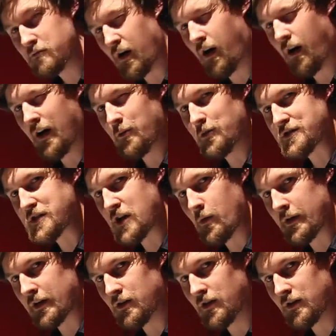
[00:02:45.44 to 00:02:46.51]
behind what's
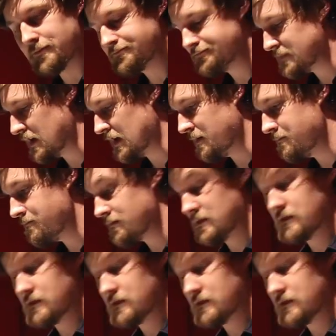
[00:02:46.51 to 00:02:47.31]
going on. Um,